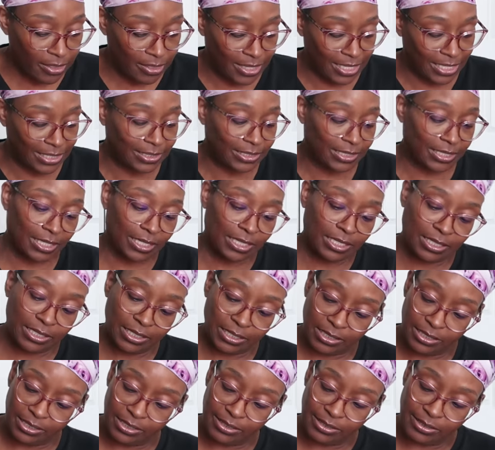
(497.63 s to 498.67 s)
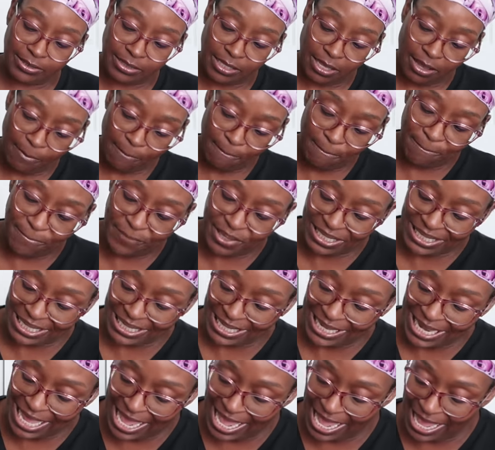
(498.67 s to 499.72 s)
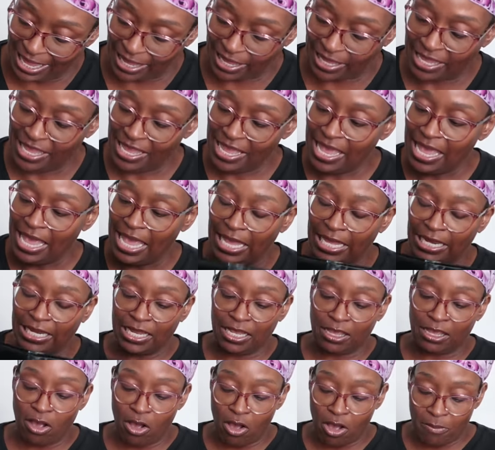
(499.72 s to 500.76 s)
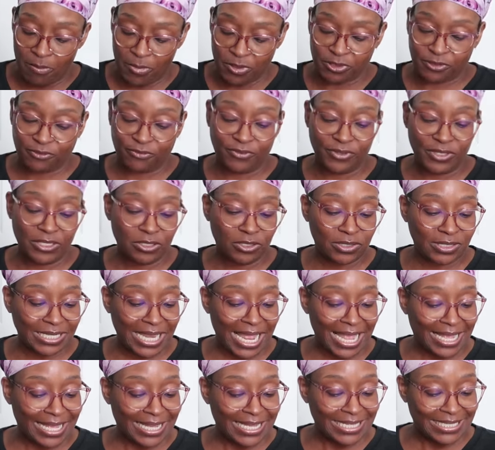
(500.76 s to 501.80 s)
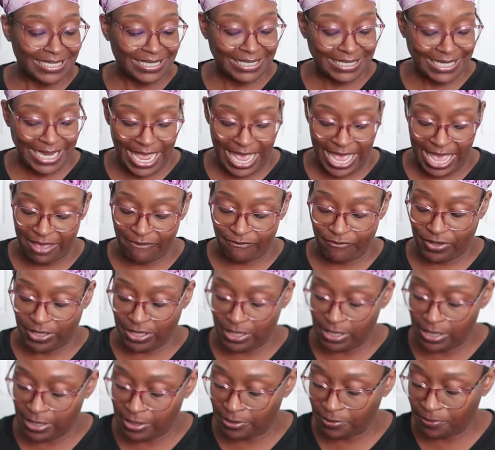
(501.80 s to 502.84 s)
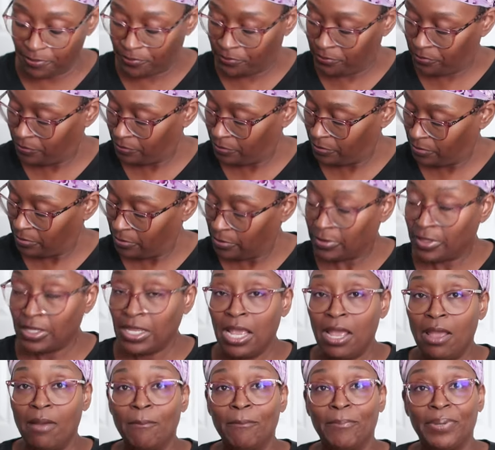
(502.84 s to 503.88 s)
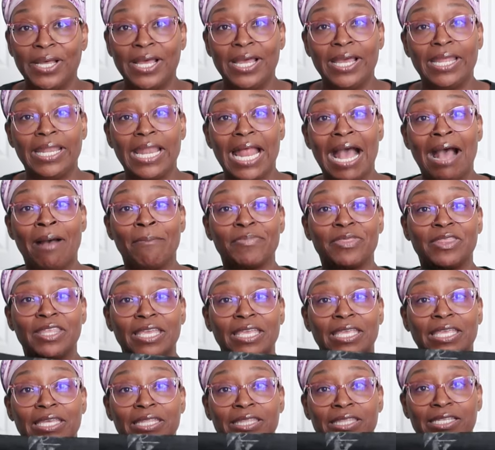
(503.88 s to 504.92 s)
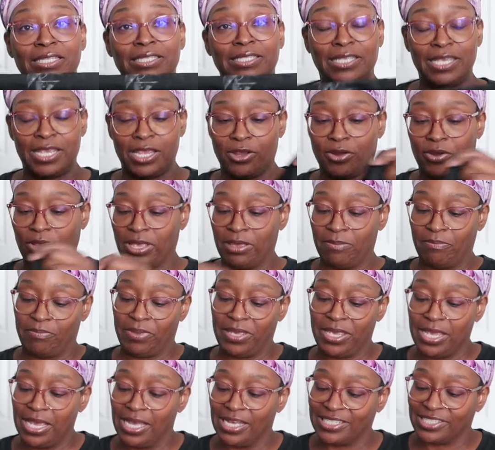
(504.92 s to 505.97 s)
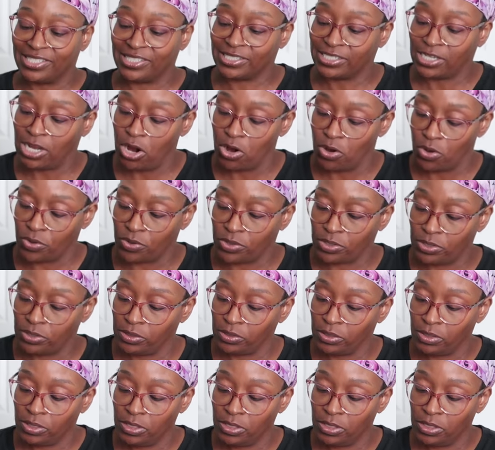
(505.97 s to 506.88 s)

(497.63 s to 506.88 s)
this is black, and it almost feels like a taffeta, but I'm thinking this here can be a skirt,